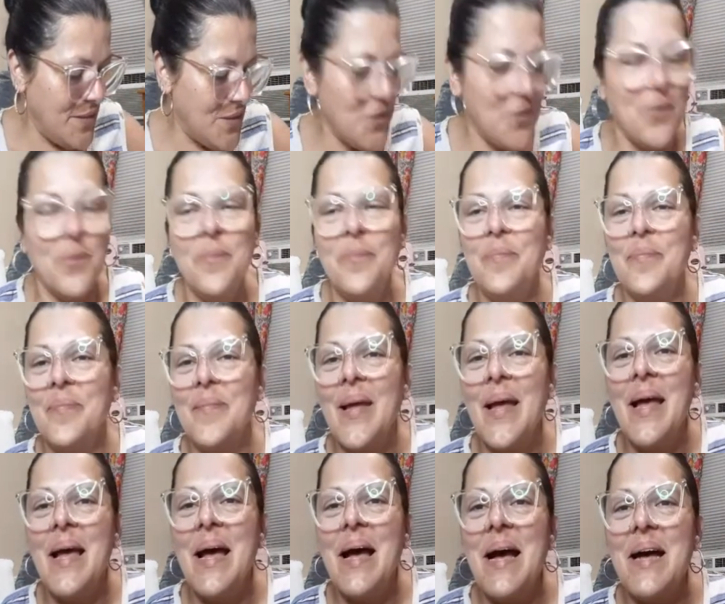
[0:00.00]
so
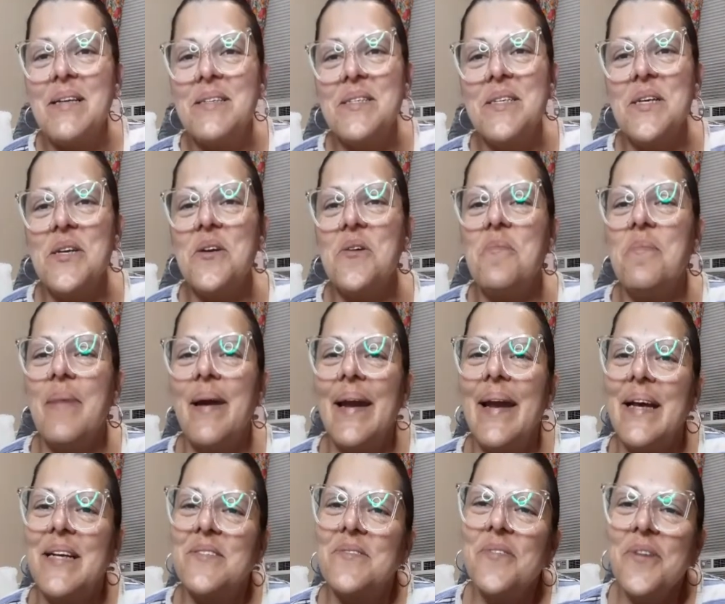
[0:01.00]
I'll see you in my
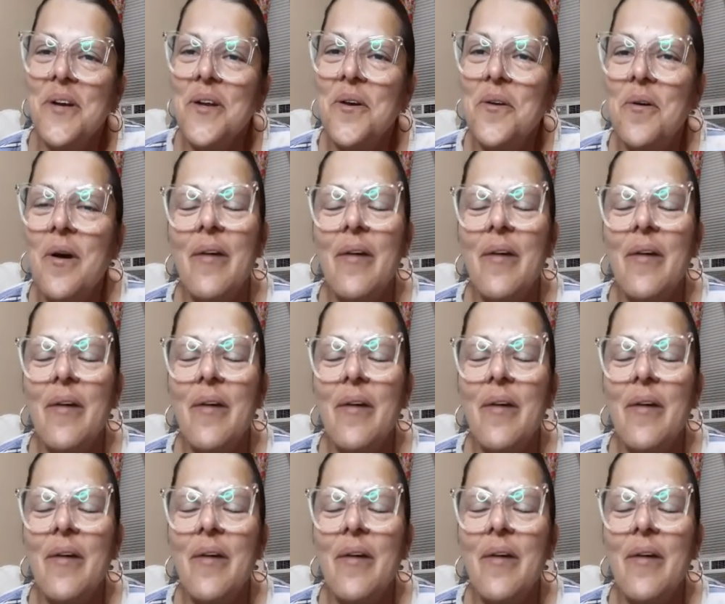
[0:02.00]
next video.